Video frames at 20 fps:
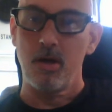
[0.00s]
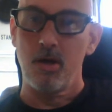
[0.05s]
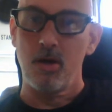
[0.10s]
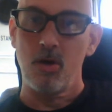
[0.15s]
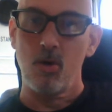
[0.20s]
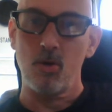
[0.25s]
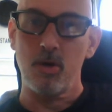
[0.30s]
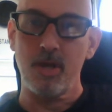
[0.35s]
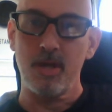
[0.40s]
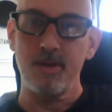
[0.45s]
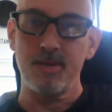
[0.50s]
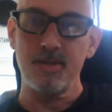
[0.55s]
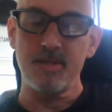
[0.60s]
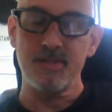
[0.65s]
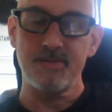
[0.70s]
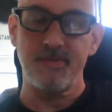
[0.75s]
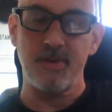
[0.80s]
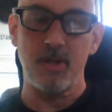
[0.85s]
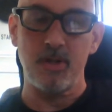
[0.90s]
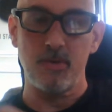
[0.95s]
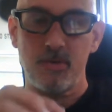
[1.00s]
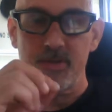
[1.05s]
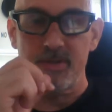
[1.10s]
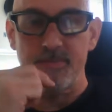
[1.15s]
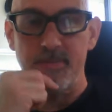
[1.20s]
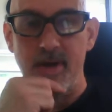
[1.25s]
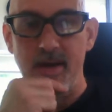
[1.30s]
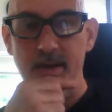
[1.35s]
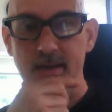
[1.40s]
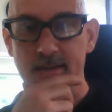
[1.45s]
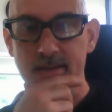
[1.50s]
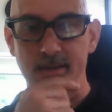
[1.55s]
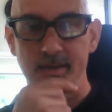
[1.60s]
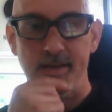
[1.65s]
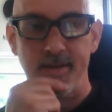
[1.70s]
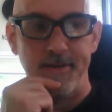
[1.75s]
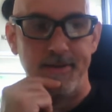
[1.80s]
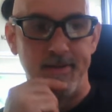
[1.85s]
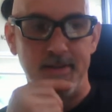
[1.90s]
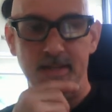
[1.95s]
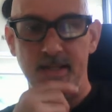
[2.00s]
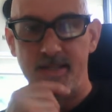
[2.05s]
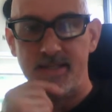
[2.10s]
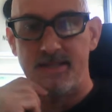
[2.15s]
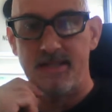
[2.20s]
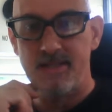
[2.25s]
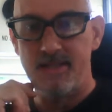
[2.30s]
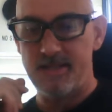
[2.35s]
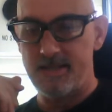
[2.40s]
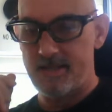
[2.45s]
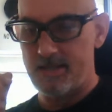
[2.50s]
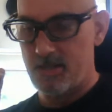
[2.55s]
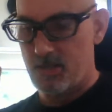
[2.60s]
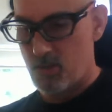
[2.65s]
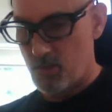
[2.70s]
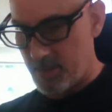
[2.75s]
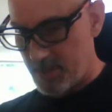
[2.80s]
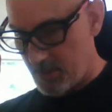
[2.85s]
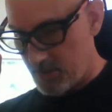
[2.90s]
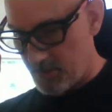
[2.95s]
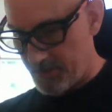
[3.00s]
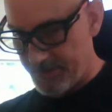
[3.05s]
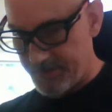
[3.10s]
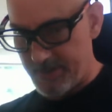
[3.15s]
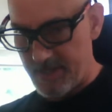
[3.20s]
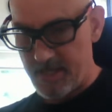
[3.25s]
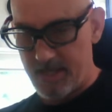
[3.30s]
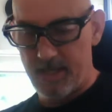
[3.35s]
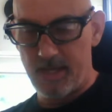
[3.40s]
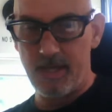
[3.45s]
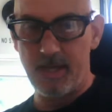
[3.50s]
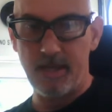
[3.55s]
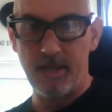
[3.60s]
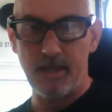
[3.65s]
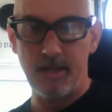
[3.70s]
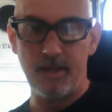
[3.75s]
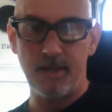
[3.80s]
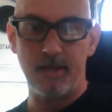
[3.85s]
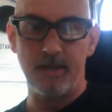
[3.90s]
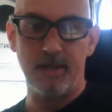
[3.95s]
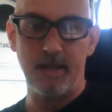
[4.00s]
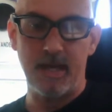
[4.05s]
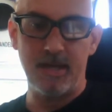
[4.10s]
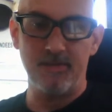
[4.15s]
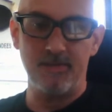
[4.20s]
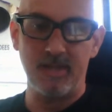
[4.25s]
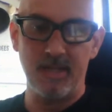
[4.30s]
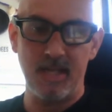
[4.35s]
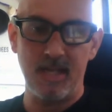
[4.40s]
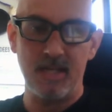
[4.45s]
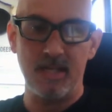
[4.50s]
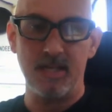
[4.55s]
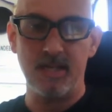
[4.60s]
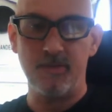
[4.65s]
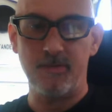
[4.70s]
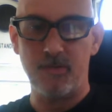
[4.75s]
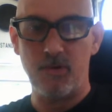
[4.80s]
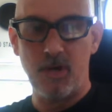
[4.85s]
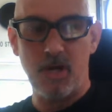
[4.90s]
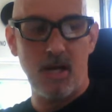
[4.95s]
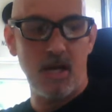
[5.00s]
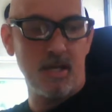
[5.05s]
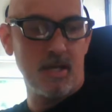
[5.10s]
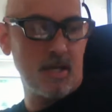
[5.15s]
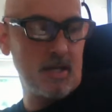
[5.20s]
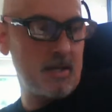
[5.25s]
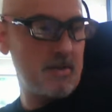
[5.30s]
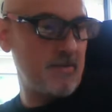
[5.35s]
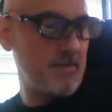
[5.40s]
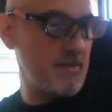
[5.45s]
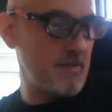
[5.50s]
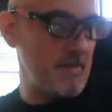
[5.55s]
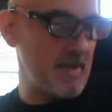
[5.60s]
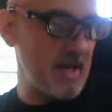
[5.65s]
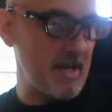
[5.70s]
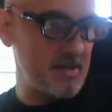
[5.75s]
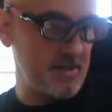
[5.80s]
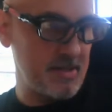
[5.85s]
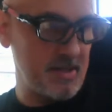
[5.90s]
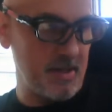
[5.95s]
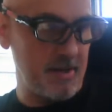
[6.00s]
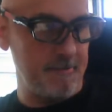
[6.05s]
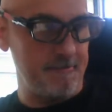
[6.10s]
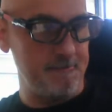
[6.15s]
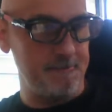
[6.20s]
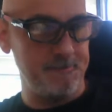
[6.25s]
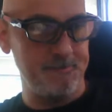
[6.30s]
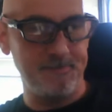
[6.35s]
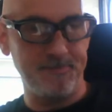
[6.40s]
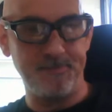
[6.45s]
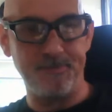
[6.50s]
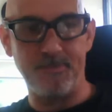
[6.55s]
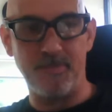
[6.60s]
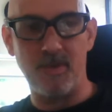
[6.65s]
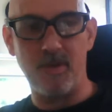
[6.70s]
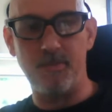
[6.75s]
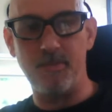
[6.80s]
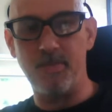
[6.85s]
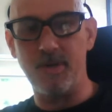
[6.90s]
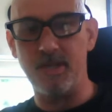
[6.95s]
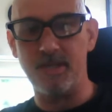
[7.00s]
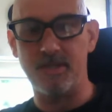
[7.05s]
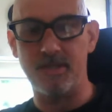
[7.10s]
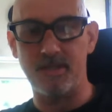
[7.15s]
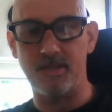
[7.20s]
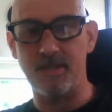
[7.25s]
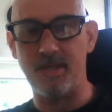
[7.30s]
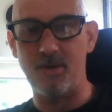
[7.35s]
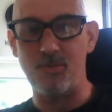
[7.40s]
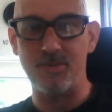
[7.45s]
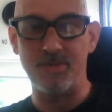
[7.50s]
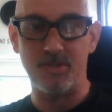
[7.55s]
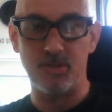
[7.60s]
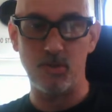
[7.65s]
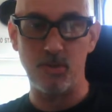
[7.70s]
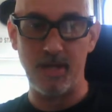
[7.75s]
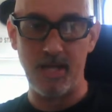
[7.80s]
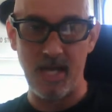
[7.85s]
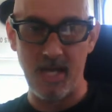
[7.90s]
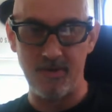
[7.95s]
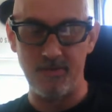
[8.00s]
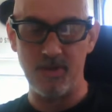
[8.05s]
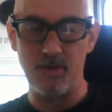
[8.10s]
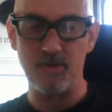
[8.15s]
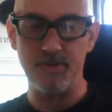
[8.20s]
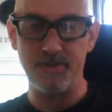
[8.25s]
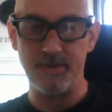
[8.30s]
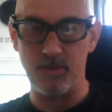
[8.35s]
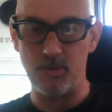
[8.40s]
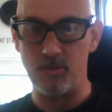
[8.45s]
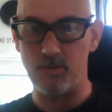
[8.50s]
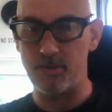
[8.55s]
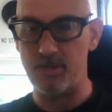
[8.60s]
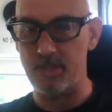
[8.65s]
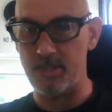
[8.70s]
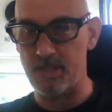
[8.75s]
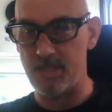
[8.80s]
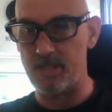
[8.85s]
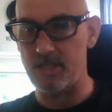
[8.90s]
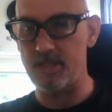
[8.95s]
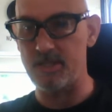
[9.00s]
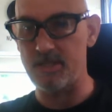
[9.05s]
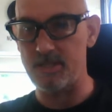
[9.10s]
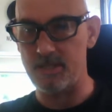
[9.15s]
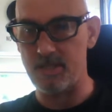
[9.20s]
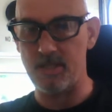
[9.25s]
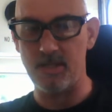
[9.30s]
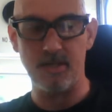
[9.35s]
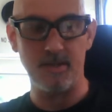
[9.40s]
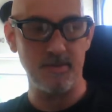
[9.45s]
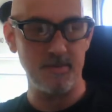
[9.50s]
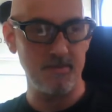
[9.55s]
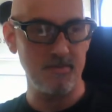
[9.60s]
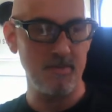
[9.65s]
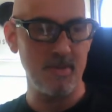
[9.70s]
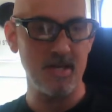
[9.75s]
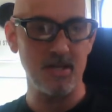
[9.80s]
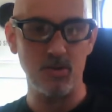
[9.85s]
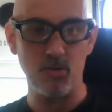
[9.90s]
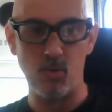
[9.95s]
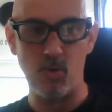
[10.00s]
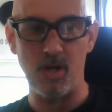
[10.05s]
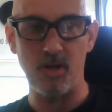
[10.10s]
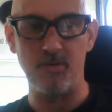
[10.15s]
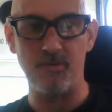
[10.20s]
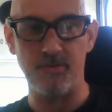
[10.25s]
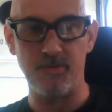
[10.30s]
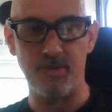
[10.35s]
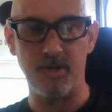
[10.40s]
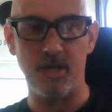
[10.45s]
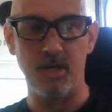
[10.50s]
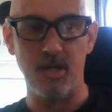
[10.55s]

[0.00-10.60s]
Okay, this follows by lessons in critical thinking, advocating for Haya from last time, but that was 2.5 years ago. Today is May 12th,